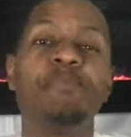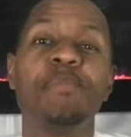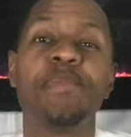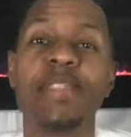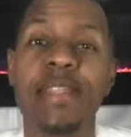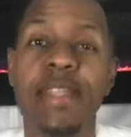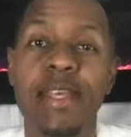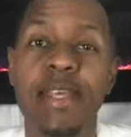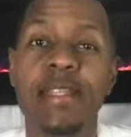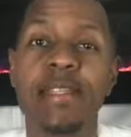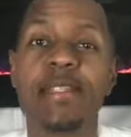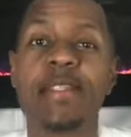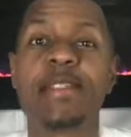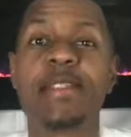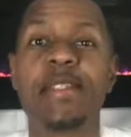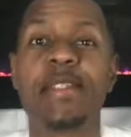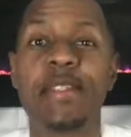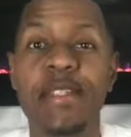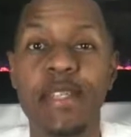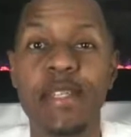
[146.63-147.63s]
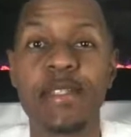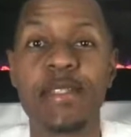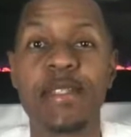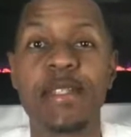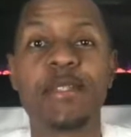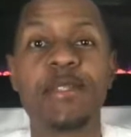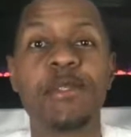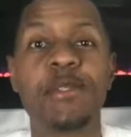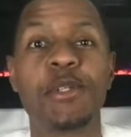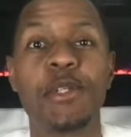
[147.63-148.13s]
10
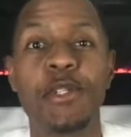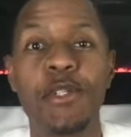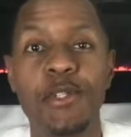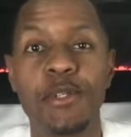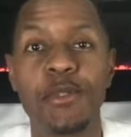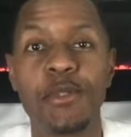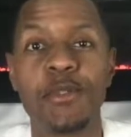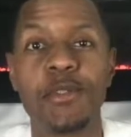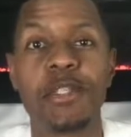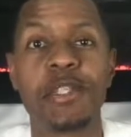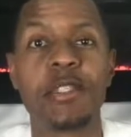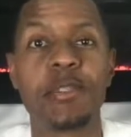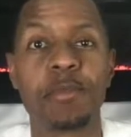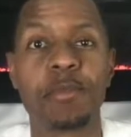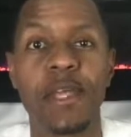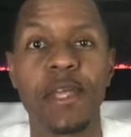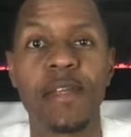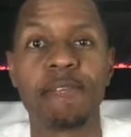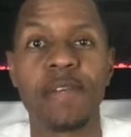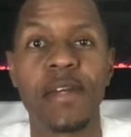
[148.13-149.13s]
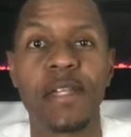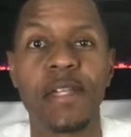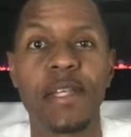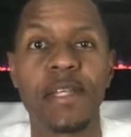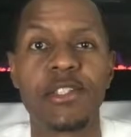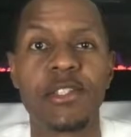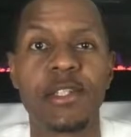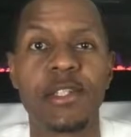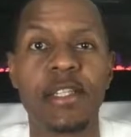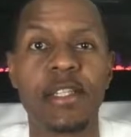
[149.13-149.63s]
statistics you can use to explain
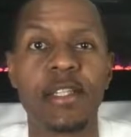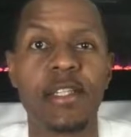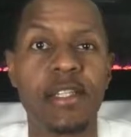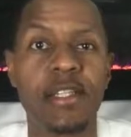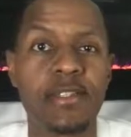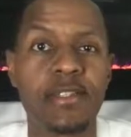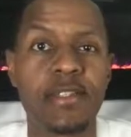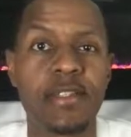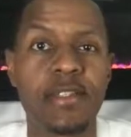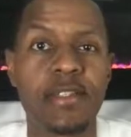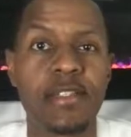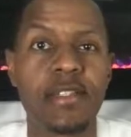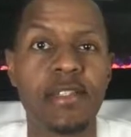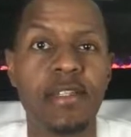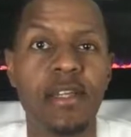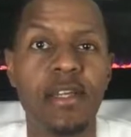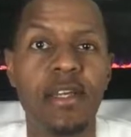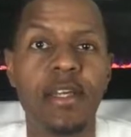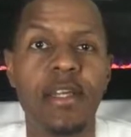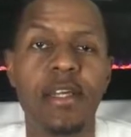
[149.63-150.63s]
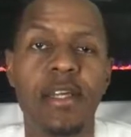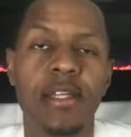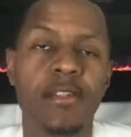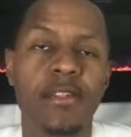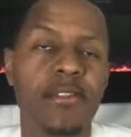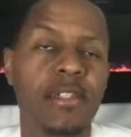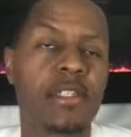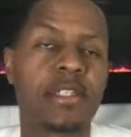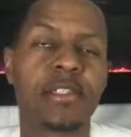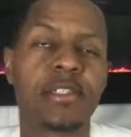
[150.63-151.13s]
financial illiteracy in the
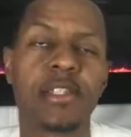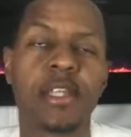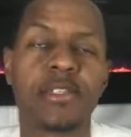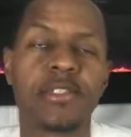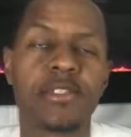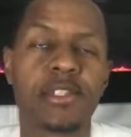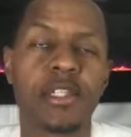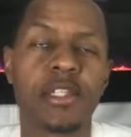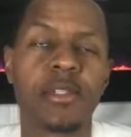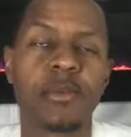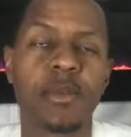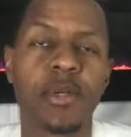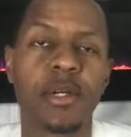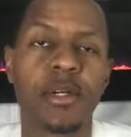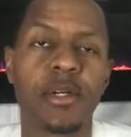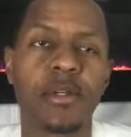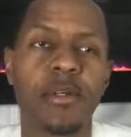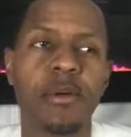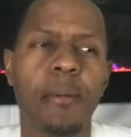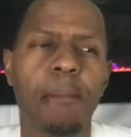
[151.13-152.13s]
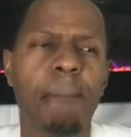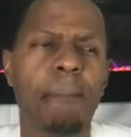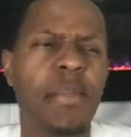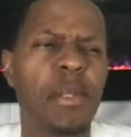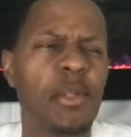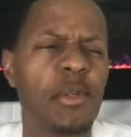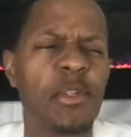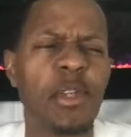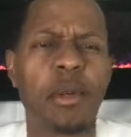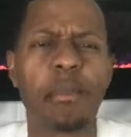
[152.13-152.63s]
richest country in the world.
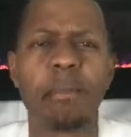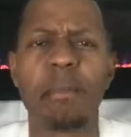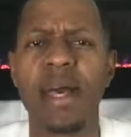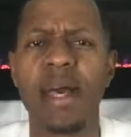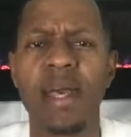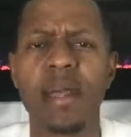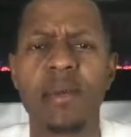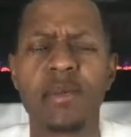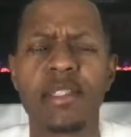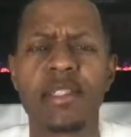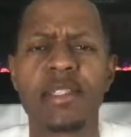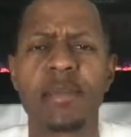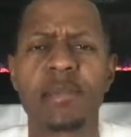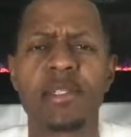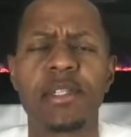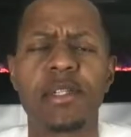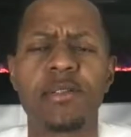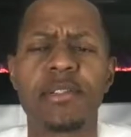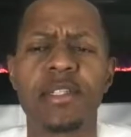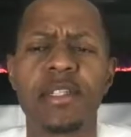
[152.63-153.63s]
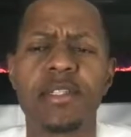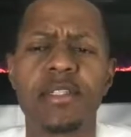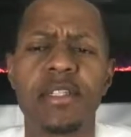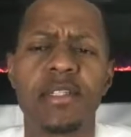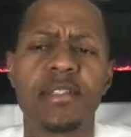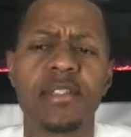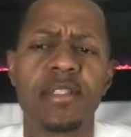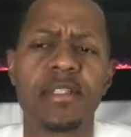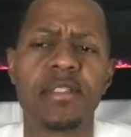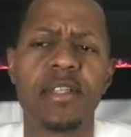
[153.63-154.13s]
Blew your mind with some of those
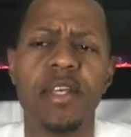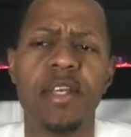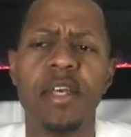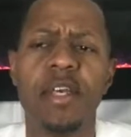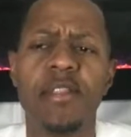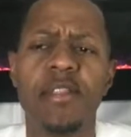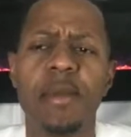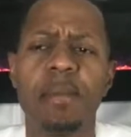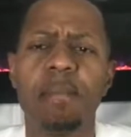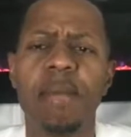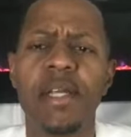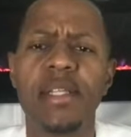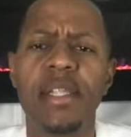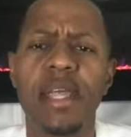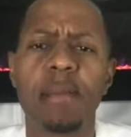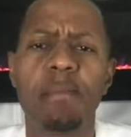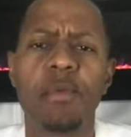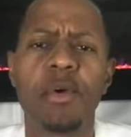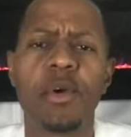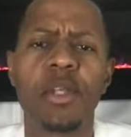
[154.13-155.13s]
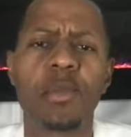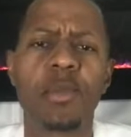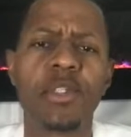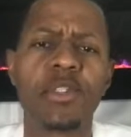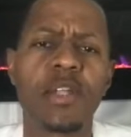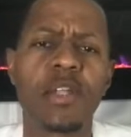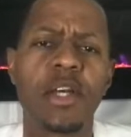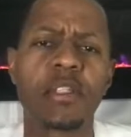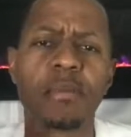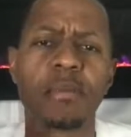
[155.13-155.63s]
statistics. Then Monday morning, we
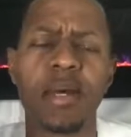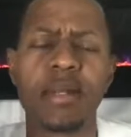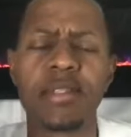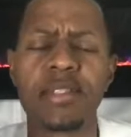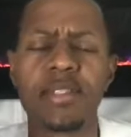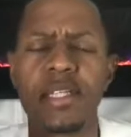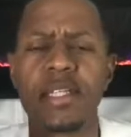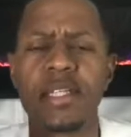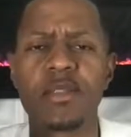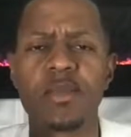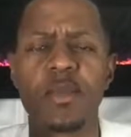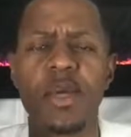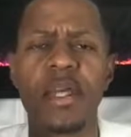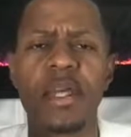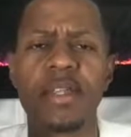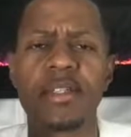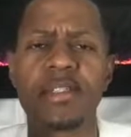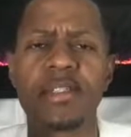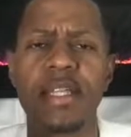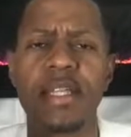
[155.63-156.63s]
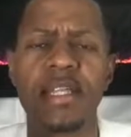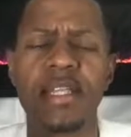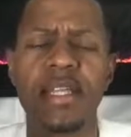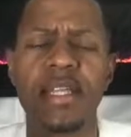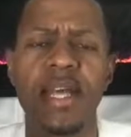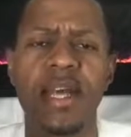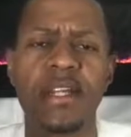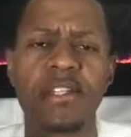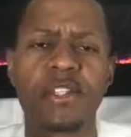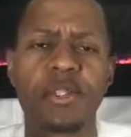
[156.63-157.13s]
talked about 6 ways any
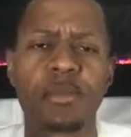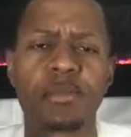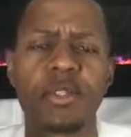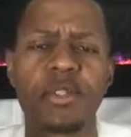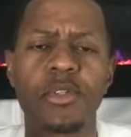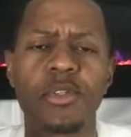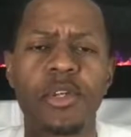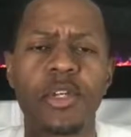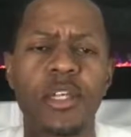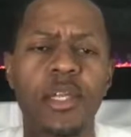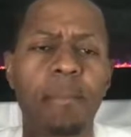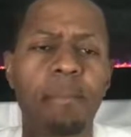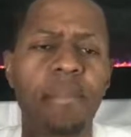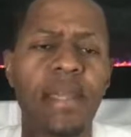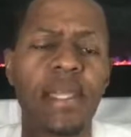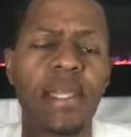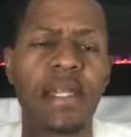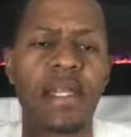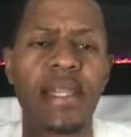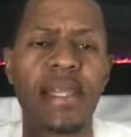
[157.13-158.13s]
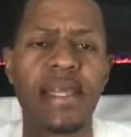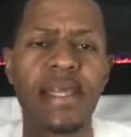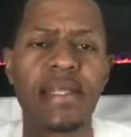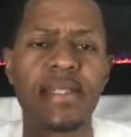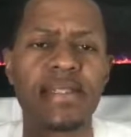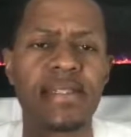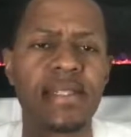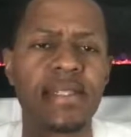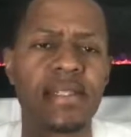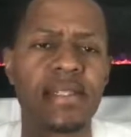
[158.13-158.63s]
entrepreneur can beat
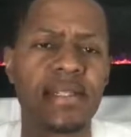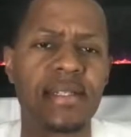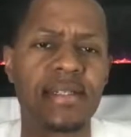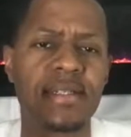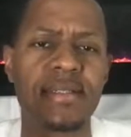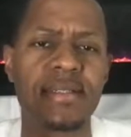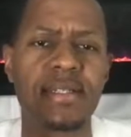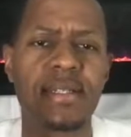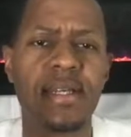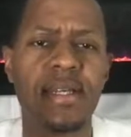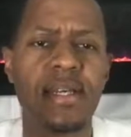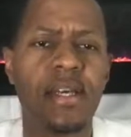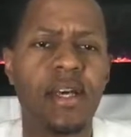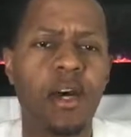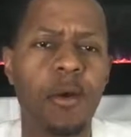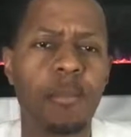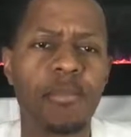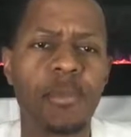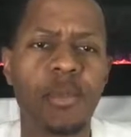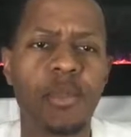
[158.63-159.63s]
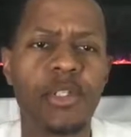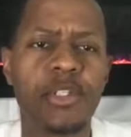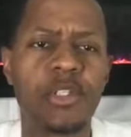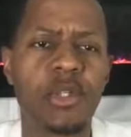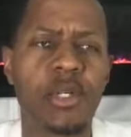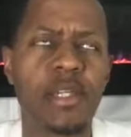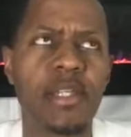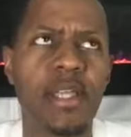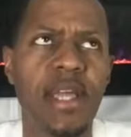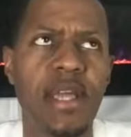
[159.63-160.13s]
laziness. Hope you
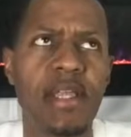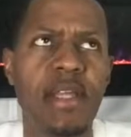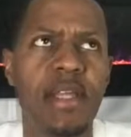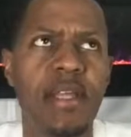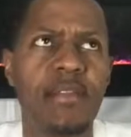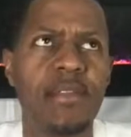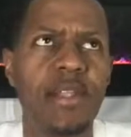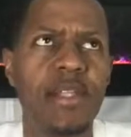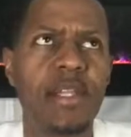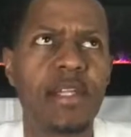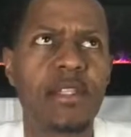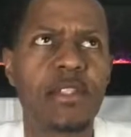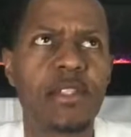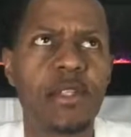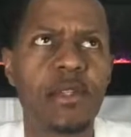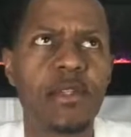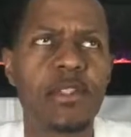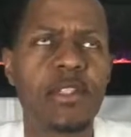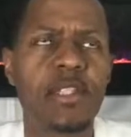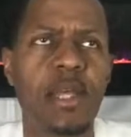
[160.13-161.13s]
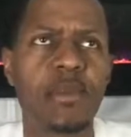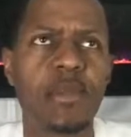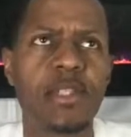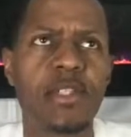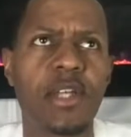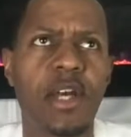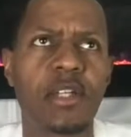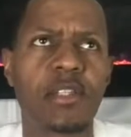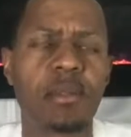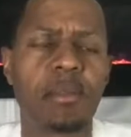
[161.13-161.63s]
enjoyed that. Then on Tuesday, we
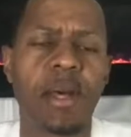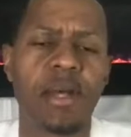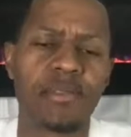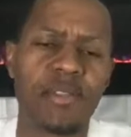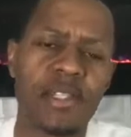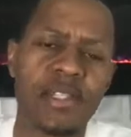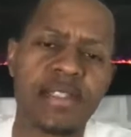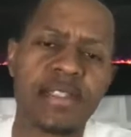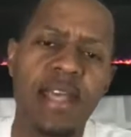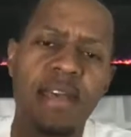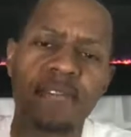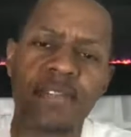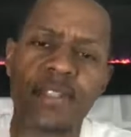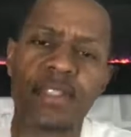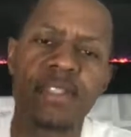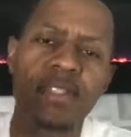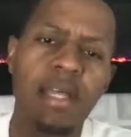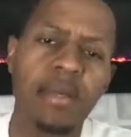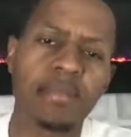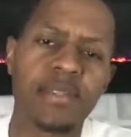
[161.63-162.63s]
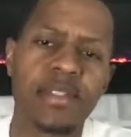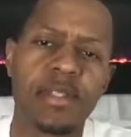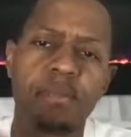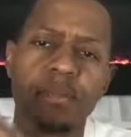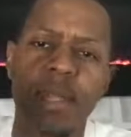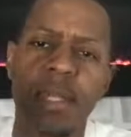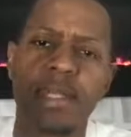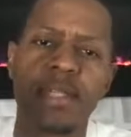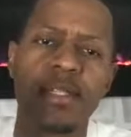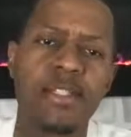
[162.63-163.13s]
talked about the 7 steps to
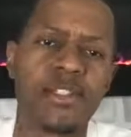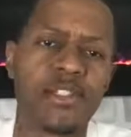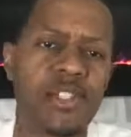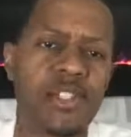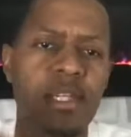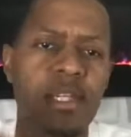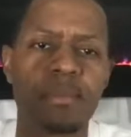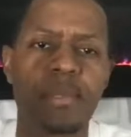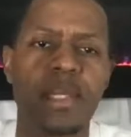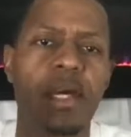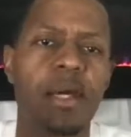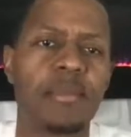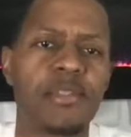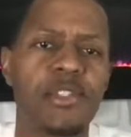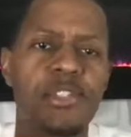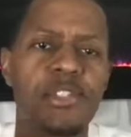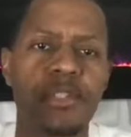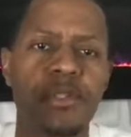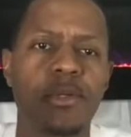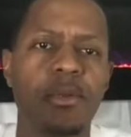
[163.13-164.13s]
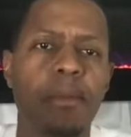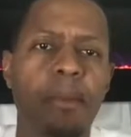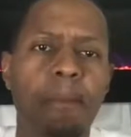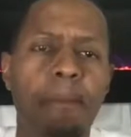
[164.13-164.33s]
making a dream come true.